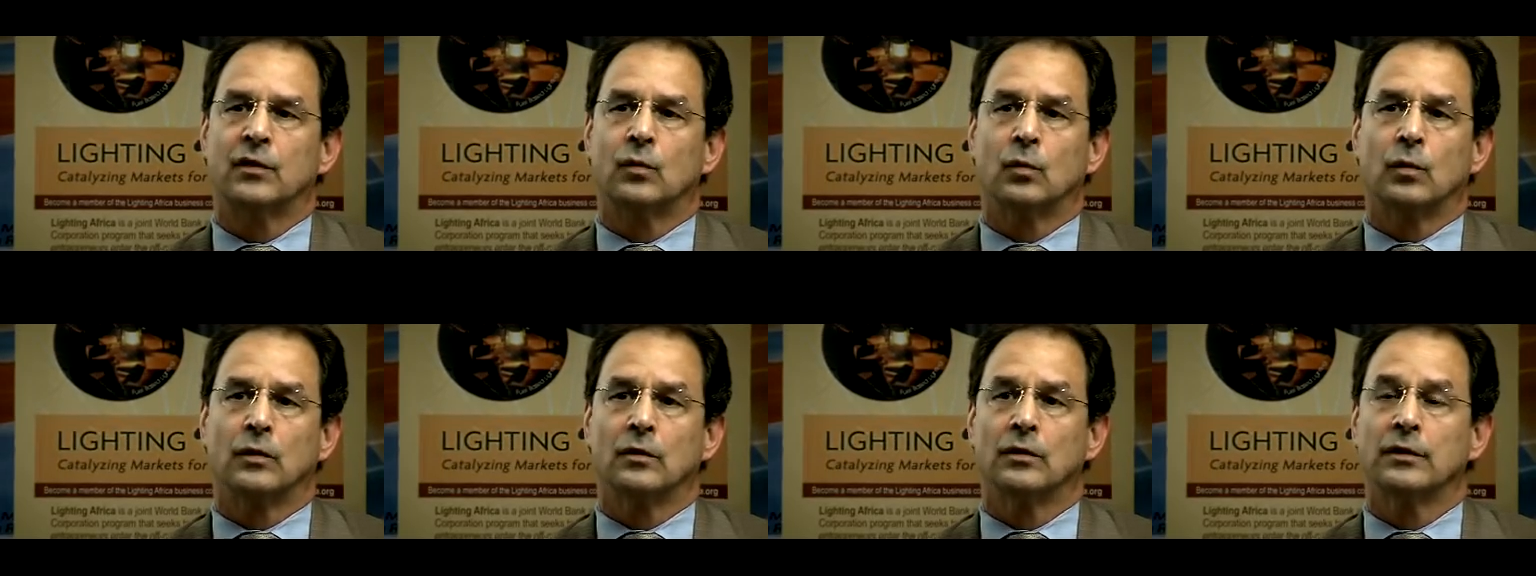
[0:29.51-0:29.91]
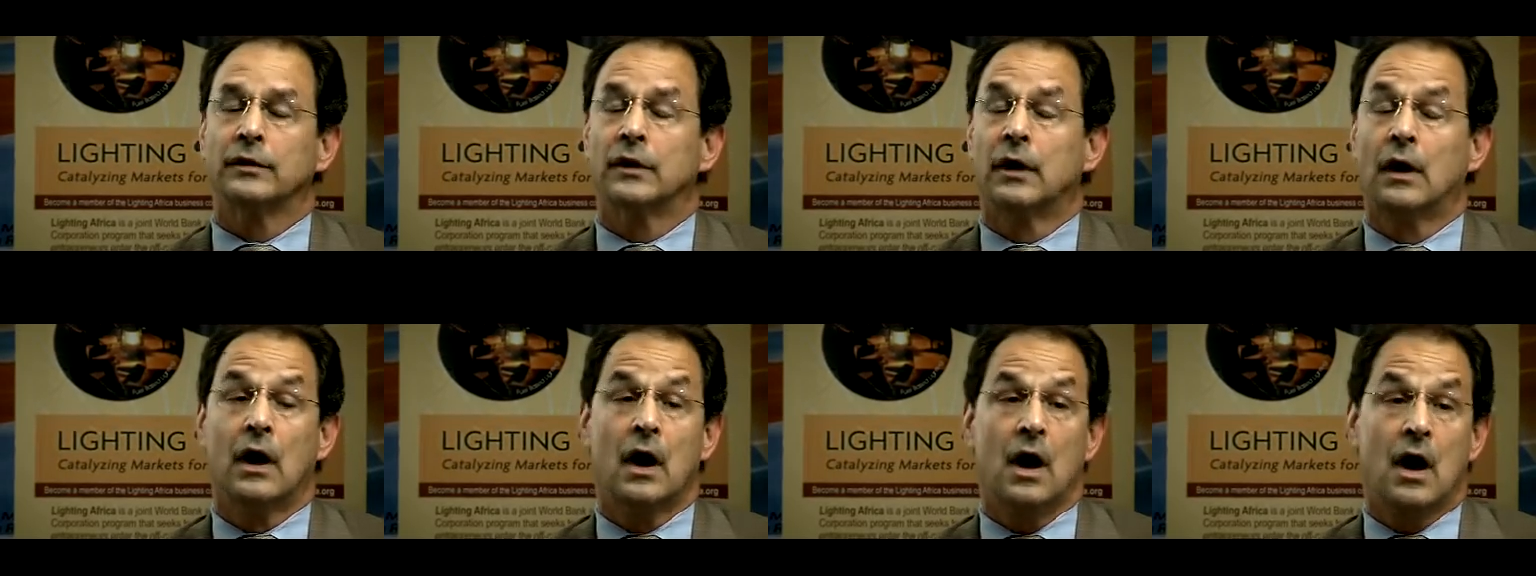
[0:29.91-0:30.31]
the world,
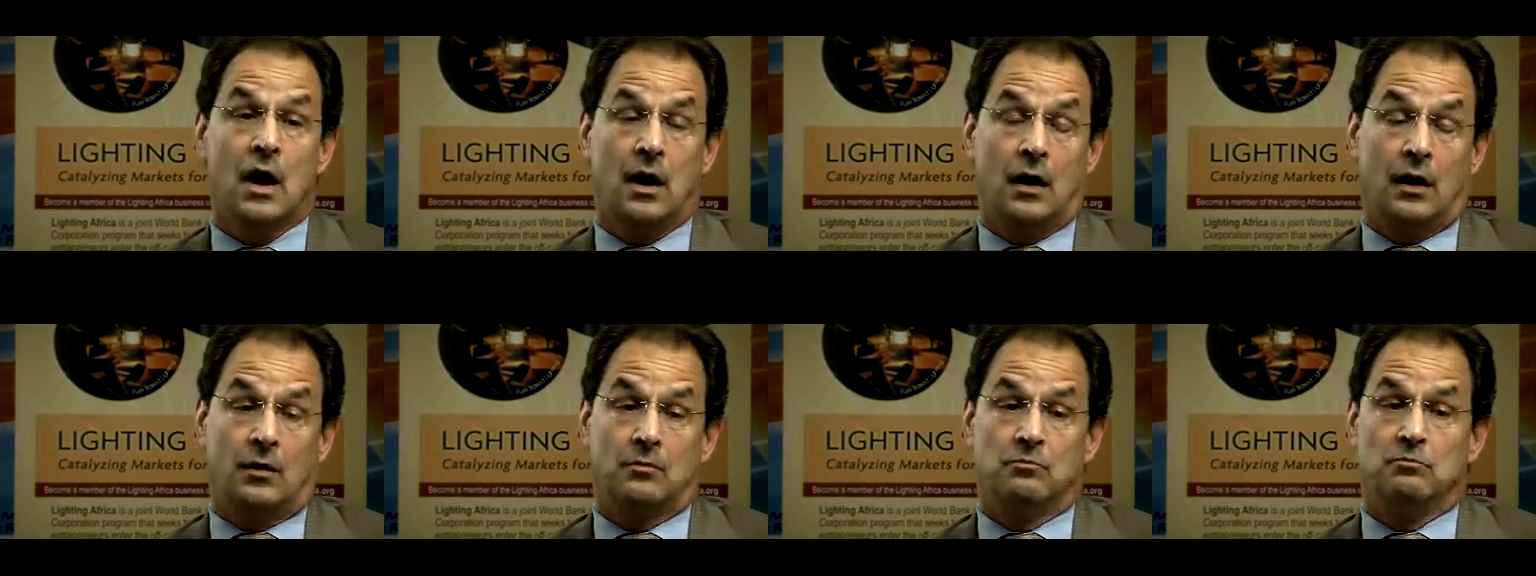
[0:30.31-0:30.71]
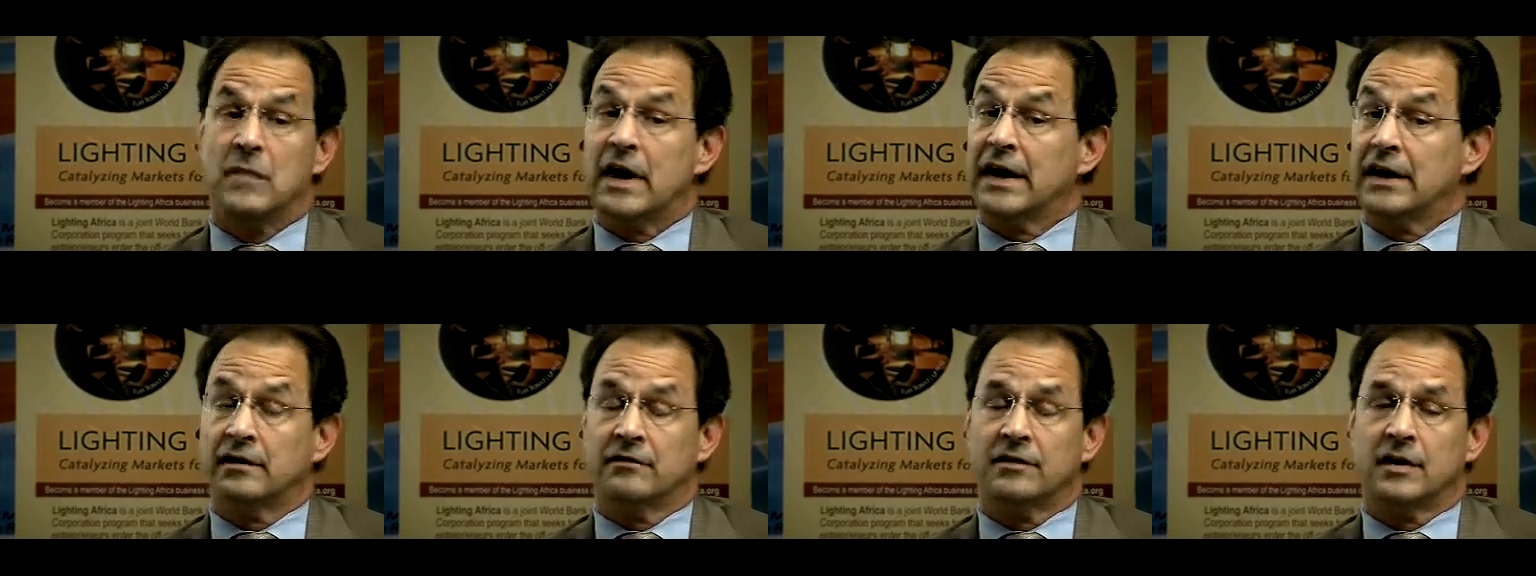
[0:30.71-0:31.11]

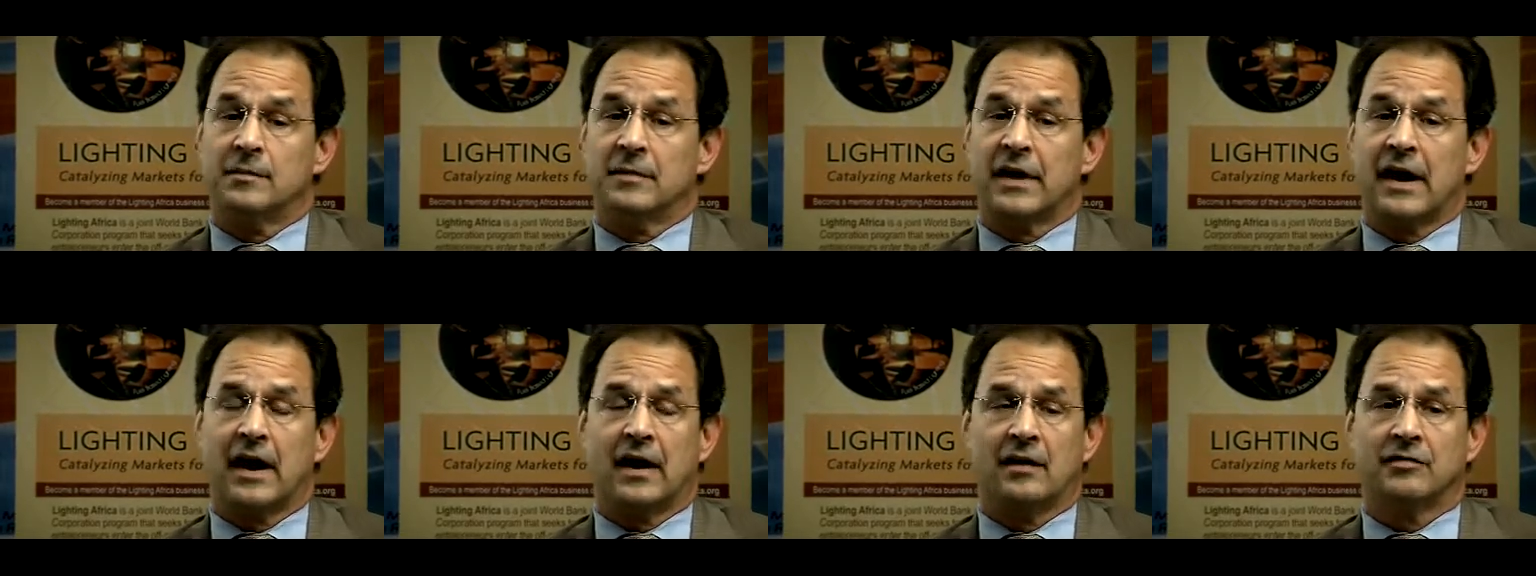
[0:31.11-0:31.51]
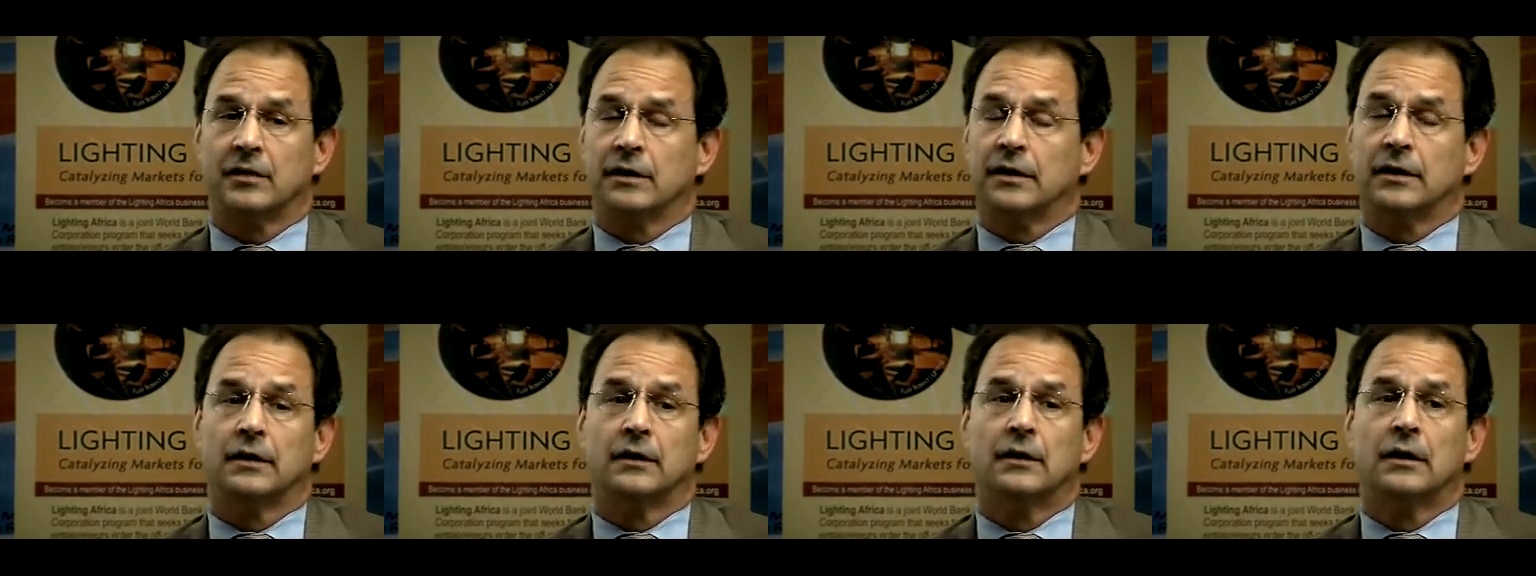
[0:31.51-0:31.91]
many of them in
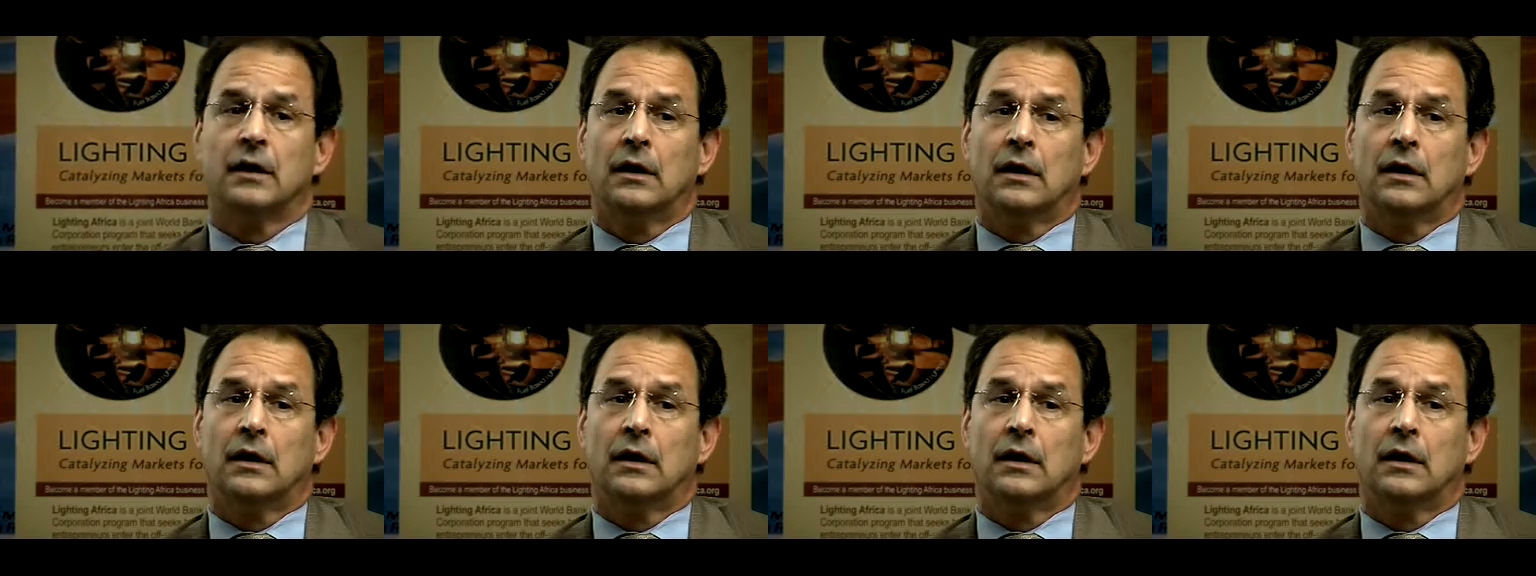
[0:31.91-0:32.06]
Africa,